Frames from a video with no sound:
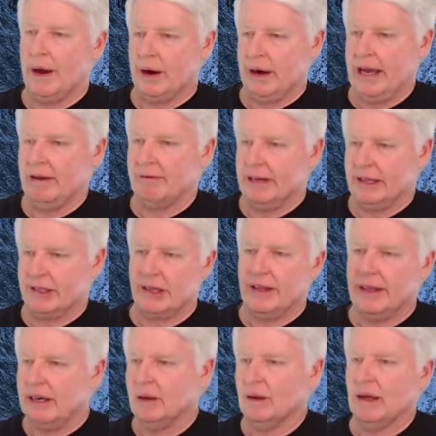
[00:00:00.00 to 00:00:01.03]
they're heavy, so
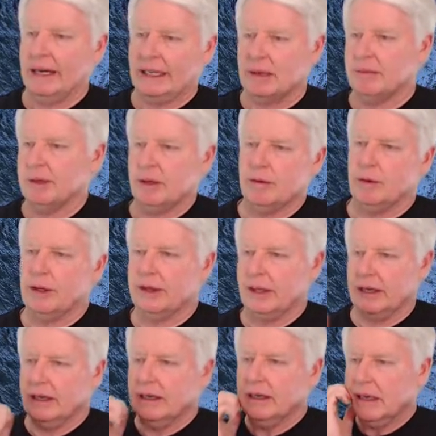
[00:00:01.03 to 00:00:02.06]
they don't like to move with
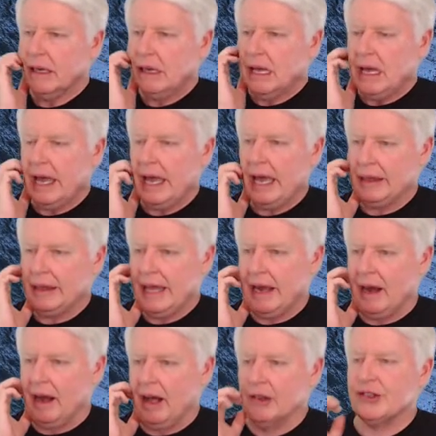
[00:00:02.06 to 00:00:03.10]
it. And
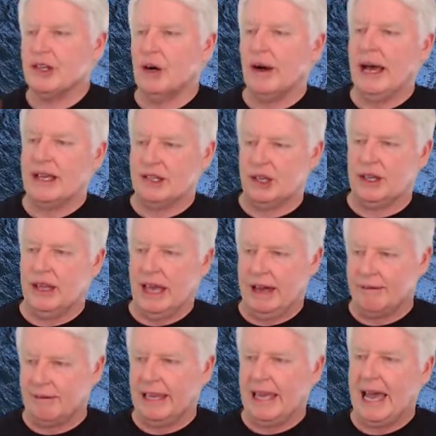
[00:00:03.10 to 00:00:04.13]
they also
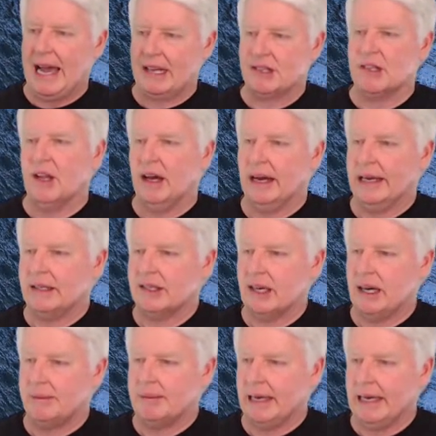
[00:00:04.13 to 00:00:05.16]
have gas lines
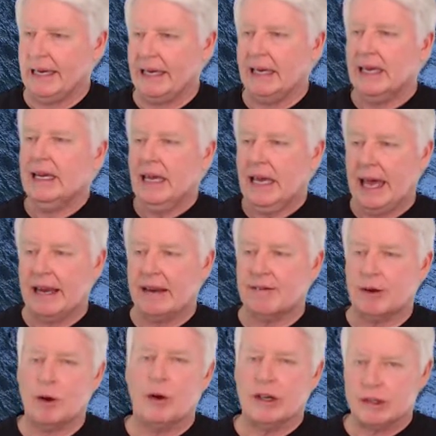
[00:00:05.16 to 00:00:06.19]
coming in, and
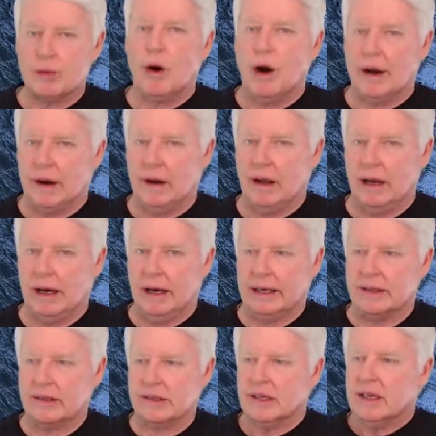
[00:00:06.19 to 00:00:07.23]
of course water
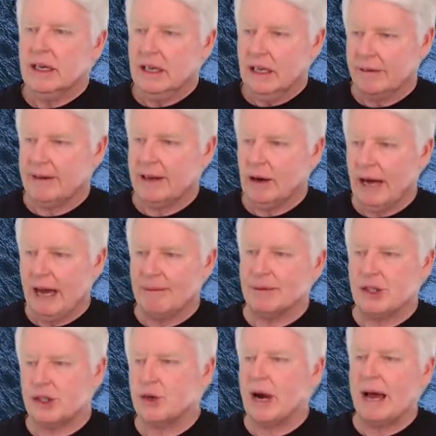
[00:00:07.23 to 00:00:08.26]
lines. If you don't have
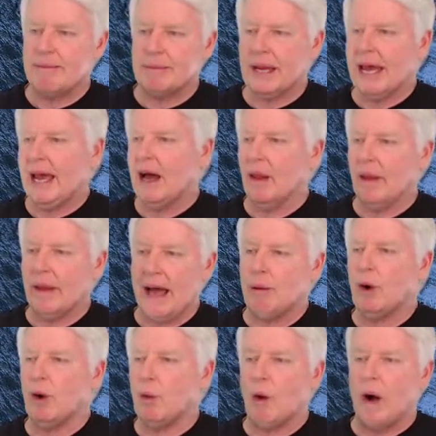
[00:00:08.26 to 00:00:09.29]
them strapped down,
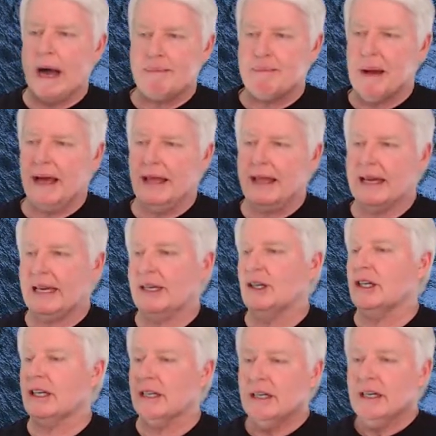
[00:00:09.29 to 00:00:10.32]
that will wipe out, it
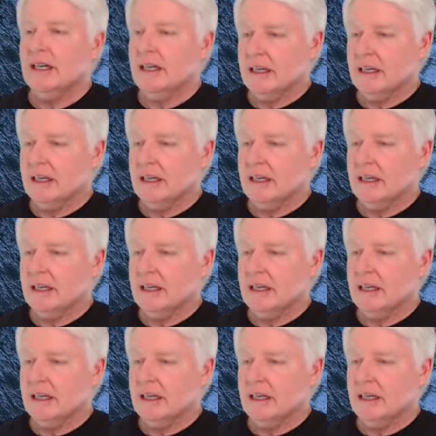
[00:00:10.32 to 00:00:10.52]
could